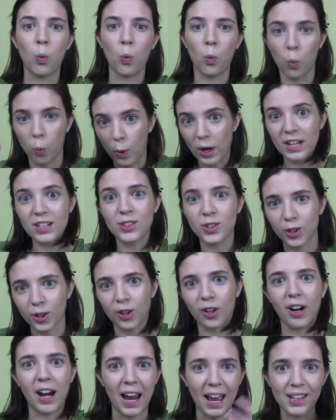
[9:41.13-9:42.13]

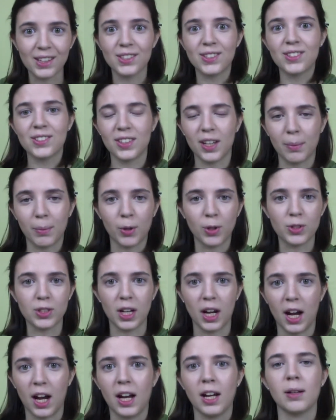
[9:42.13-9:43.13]
winter and
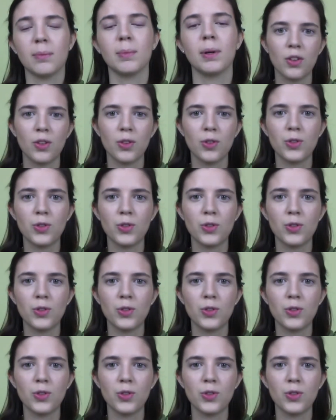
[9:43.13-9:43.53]
summertime.